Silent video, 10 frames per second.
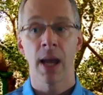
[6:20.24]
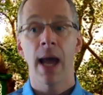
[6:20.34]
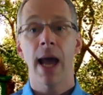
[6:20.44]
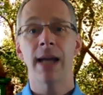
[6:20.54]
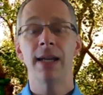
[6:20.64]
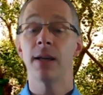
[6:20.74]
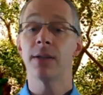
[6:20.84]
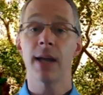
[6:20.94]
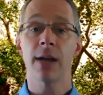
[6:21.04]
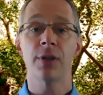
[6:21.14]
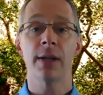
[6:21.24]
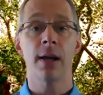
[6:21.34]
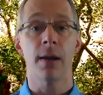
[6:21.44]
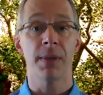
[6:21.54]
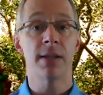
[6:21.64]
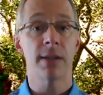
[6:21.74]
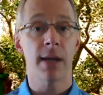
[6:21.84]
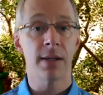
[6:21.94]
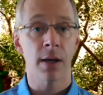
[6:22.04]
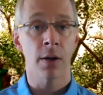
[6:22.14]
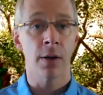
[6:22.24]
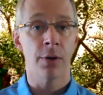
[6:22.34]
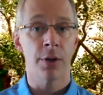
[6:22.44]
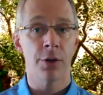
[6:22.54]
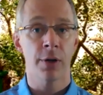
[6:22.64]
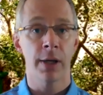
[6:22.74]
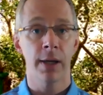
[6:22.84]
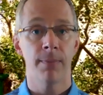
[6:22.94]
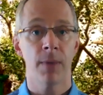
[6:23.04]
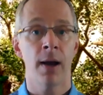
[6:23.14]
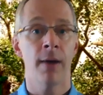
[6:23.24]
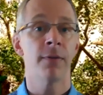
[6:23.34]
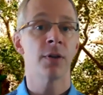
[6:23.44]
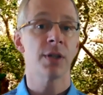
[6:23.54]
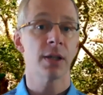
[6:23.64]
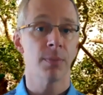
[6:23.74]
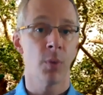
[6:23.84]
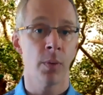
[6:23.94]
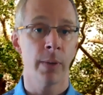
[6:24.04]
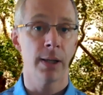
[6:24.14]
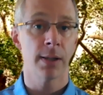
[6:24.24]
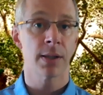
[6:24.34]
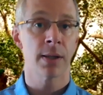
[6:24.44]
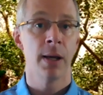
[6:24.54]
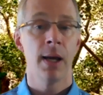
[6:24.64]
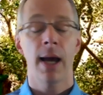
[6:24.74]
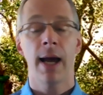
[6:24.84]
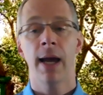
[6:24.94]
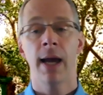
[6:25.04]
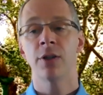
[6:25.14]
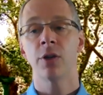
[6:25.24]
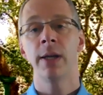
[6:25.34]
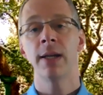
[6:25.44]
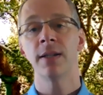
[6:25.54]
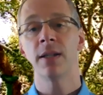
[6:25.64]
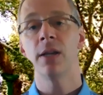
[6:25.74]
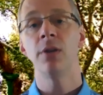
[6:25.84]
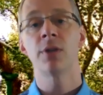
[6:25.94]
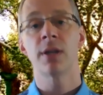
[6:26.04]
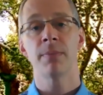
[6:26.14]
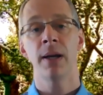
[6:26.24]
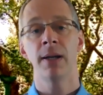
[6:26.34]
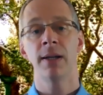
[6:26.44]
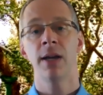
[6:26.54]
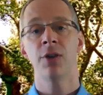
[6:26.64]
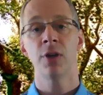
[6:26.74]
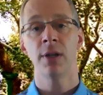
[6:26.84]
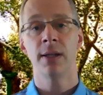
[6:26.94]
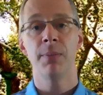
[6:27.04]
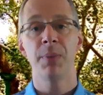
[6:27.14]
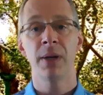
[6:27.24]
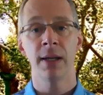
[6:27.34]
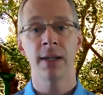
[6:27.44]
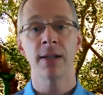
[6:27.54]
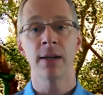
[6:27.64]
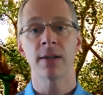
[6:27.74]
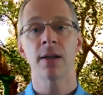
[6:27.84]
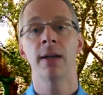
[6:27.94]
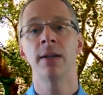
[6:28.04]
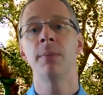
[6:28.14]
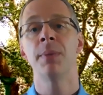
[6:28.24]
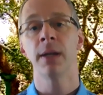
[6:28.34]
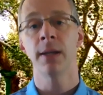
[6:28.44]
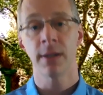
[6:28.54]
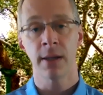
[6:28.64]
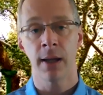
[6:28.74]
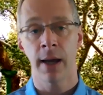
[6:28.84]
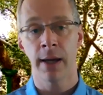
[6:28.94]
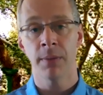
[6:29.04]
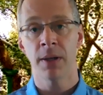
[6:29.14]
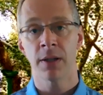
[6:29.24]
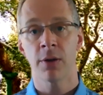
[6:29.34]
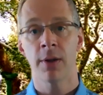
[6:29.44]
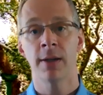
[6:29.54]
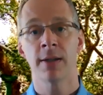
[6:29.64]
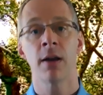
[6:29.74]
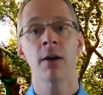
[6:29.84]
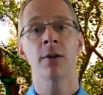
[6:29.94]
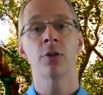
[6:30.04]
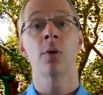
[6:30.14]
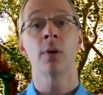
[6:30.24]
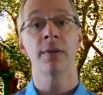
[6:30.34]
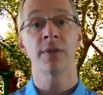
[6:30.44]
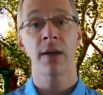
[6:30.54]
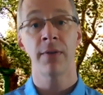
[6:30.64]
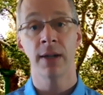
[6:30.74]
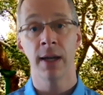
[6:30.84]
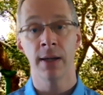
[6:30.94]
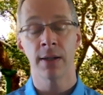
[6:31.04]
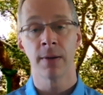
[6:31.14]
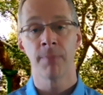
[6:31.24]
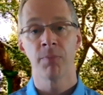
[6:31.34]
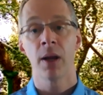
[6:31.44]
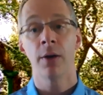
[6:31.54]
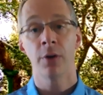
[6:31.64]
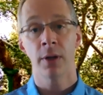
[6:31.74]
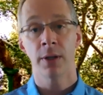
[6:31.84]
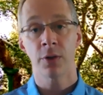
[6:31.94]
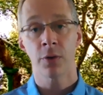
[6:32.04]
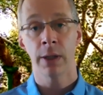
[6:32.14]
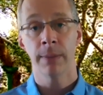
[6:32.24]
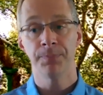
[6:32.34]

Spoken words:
And he doesn't actually get up. He stays there under the tree for 6 more weeks. And so he continues his meditation, deepening his insight, deepening his enlightenment, so that he's there a total of 7 days under this tree.